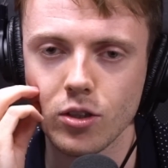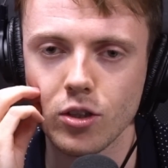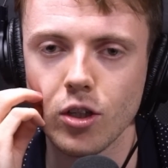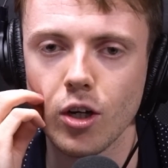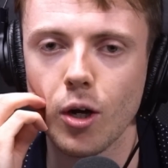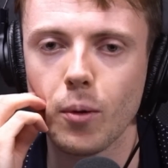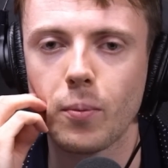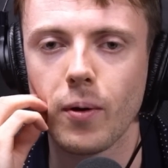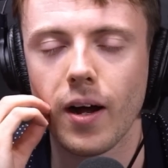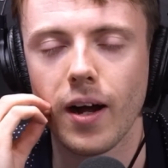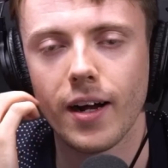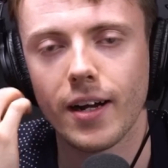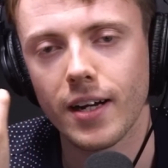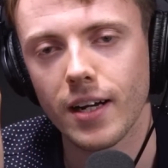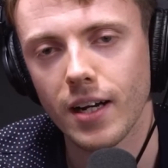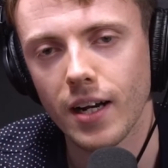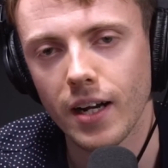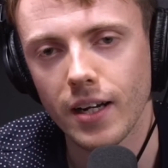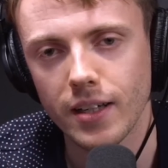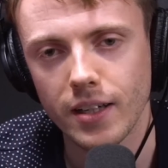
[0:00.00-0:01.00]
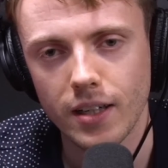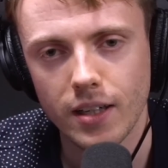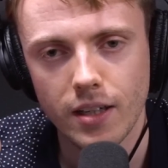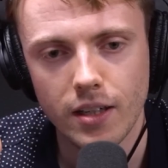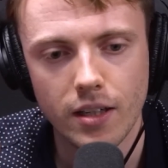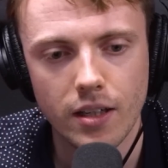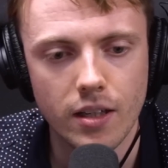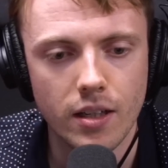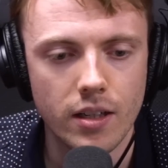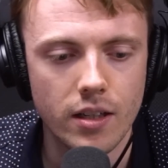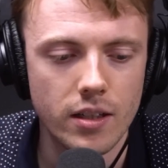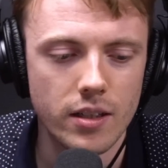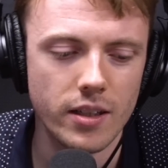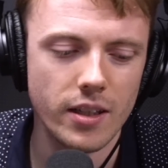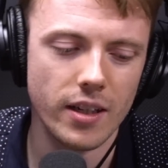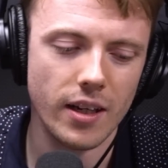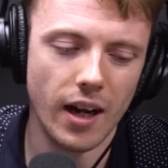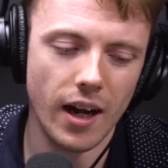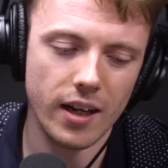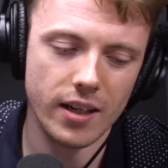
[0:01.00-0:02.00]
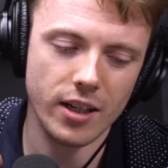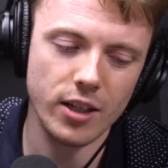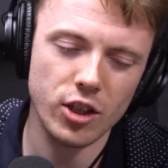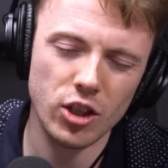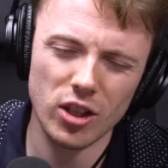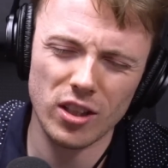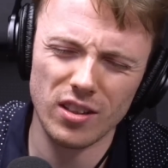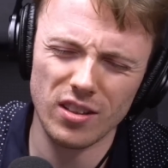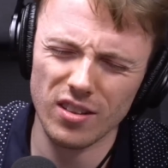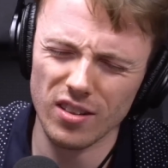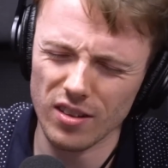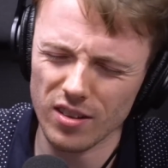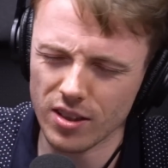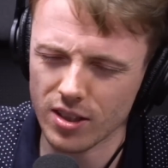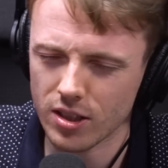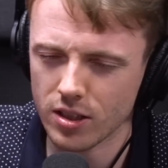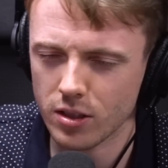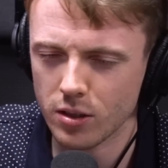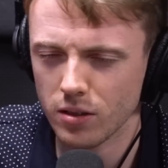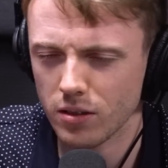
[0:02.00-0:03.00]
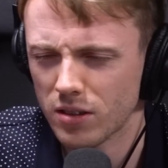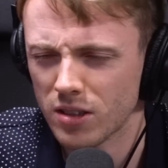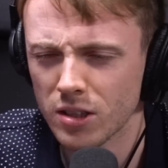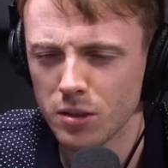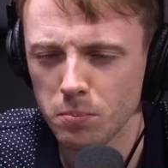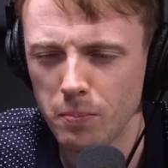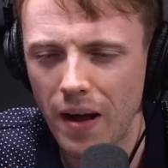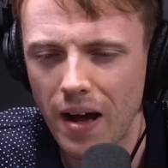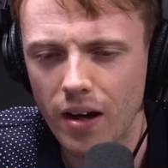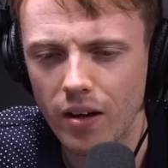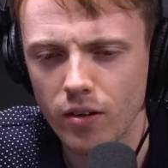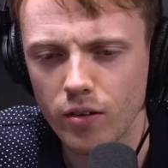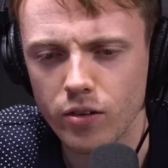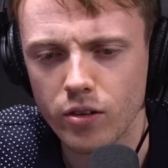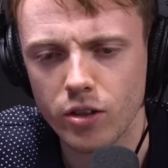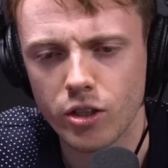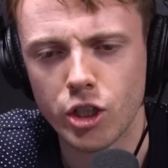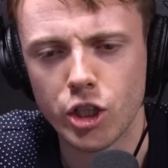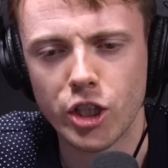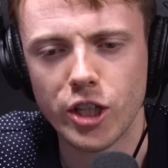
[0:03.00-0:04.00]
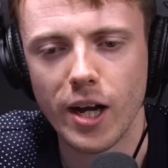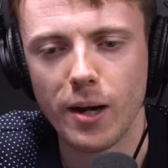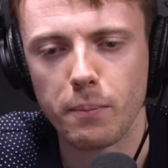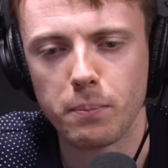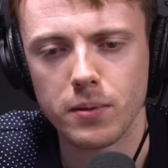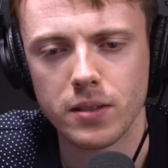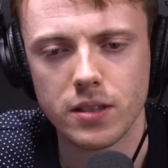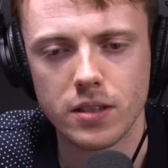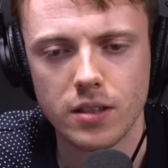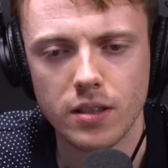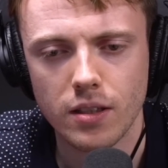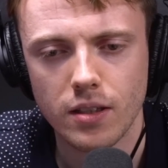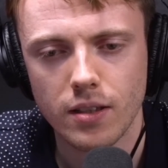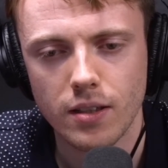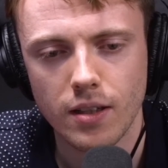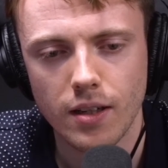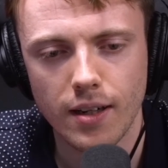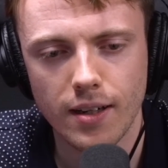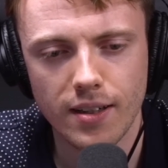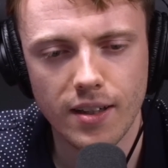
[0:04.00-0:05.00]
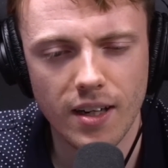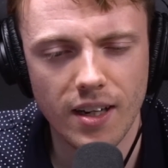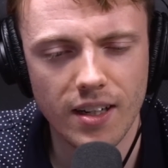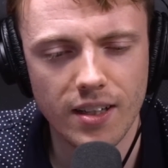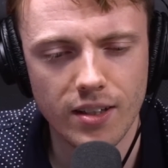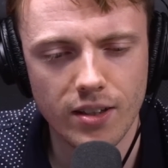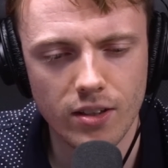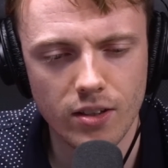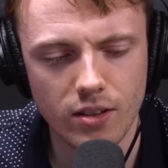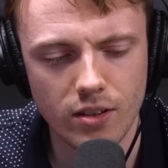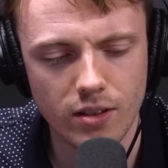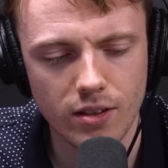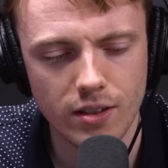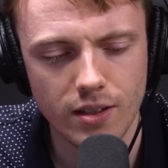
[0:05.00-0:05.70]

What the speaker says: No, but I can just smell the chips and like the.